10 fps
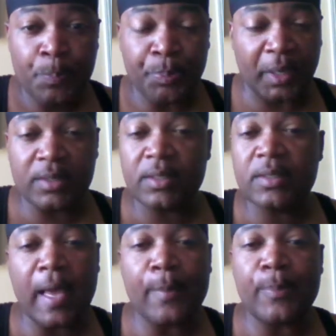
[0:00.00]
Because
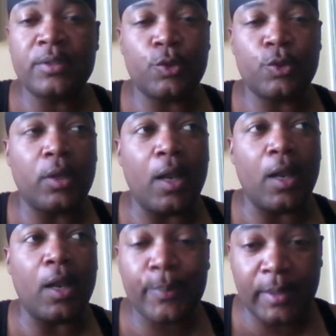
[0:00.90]
this happens to a
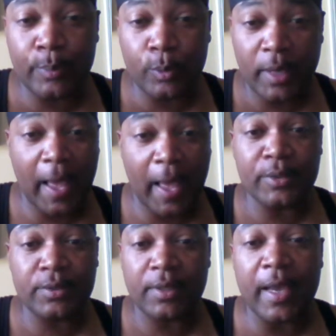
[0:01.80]
lot of people. It
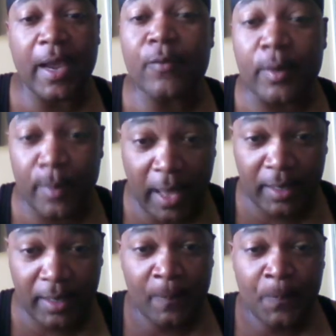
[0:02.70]
happens to
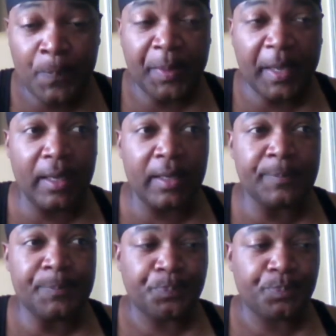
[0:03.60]
everybody.
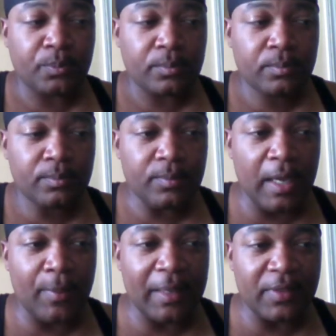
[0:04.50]
And
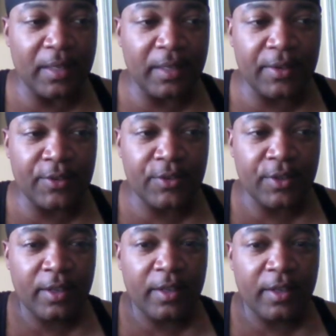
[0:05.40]
and my thing is,
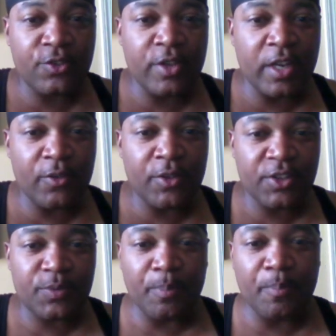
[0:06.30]
it's never
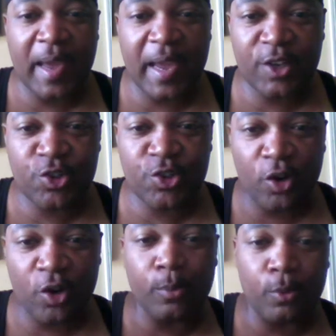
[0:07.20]
this
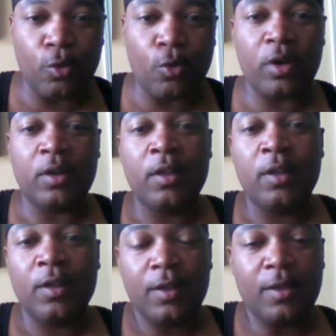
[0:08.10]
major uproar
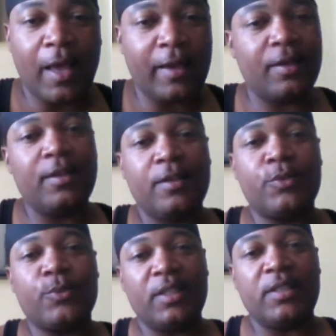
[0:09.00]
like it
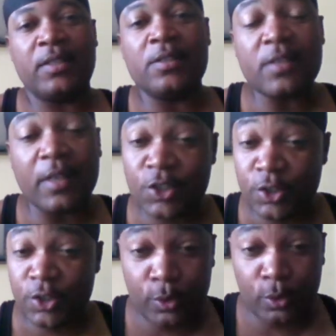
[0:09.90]
is with these
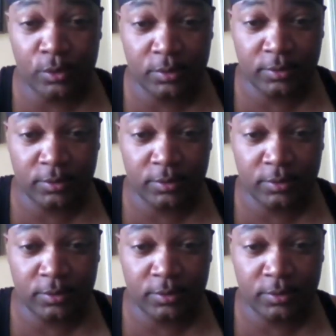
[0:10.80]
insatiable